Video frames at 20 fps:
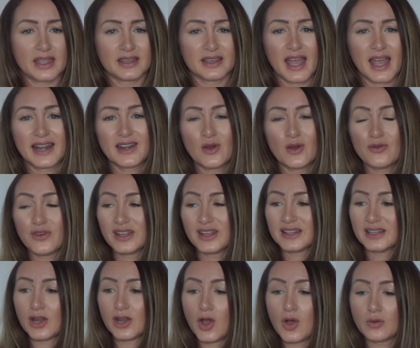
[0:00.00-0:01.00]
I don't
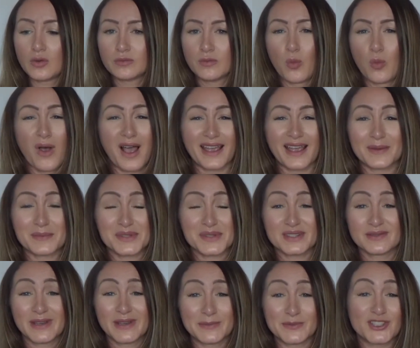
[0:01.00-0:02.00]
really know.
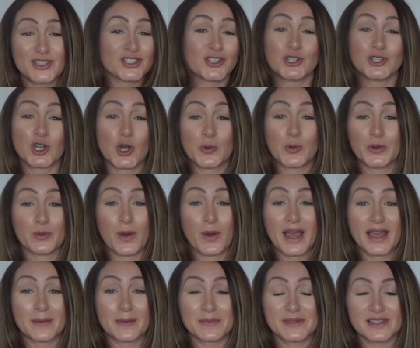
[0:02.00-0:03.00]
Wipes. I'm just gonna go with
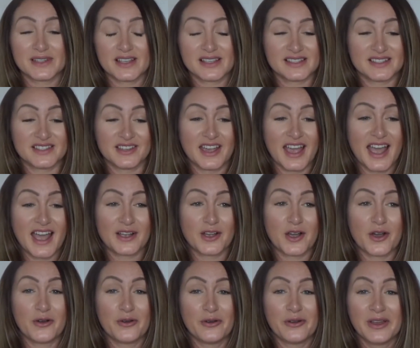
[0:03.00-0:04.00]
wipes because you can't
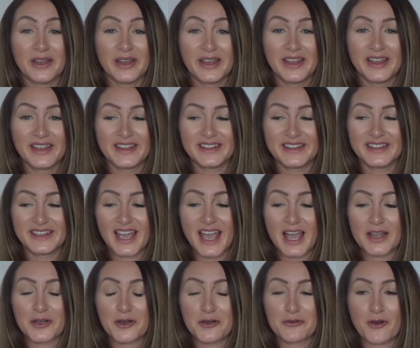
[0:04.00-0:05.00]

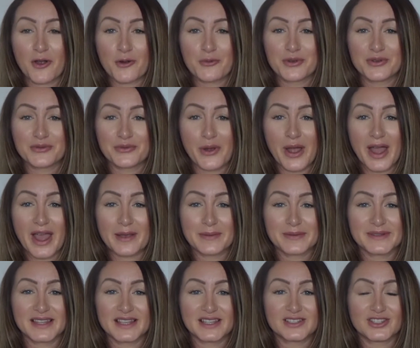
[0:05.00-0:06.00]
go wrong with
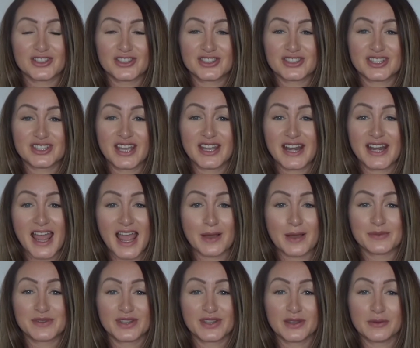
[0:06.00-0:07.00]
wipes. They're just an
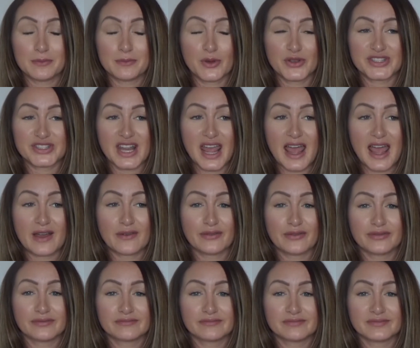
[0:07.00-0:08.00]
absolute
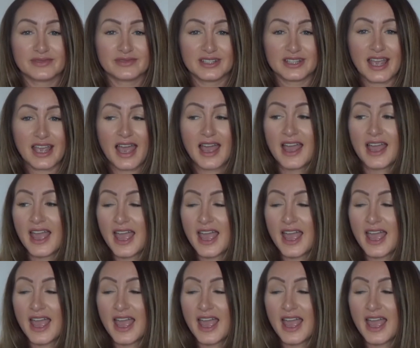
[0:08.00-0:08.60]
must-have. You can't.